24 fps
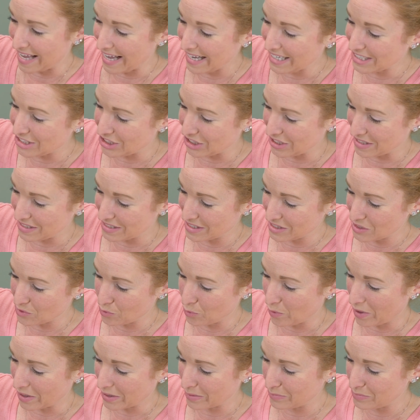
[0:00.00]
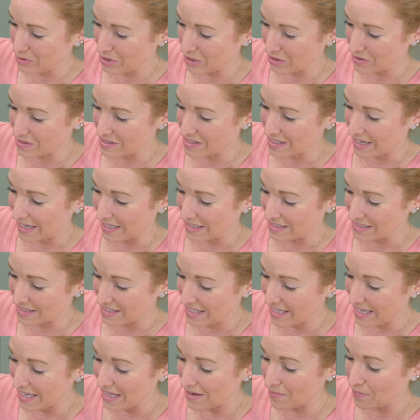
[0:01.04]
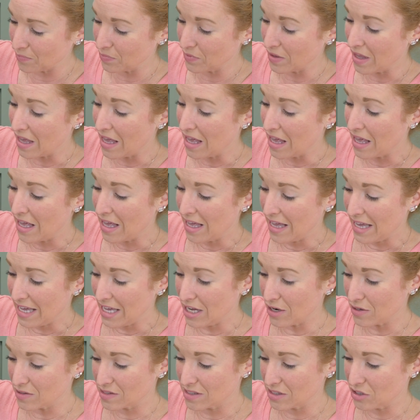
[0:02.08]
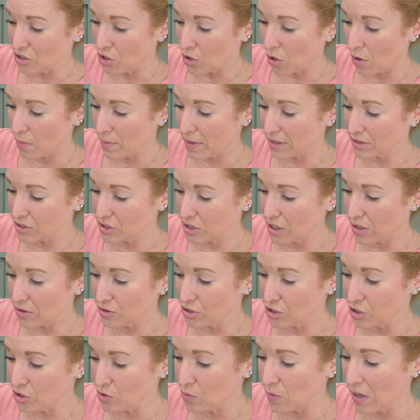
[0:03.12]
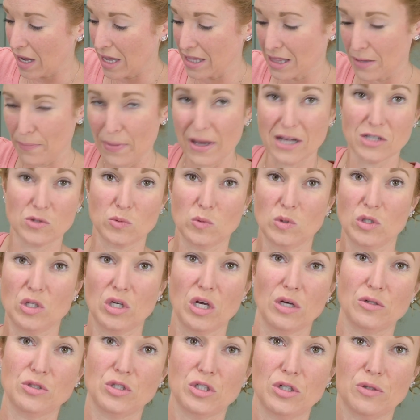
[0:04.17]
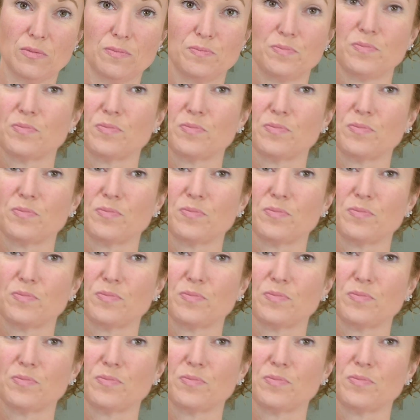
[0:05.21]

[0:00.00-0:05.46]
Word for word: hey Genius, welcome to your science kit. Here's the URL to go to and the password to go to.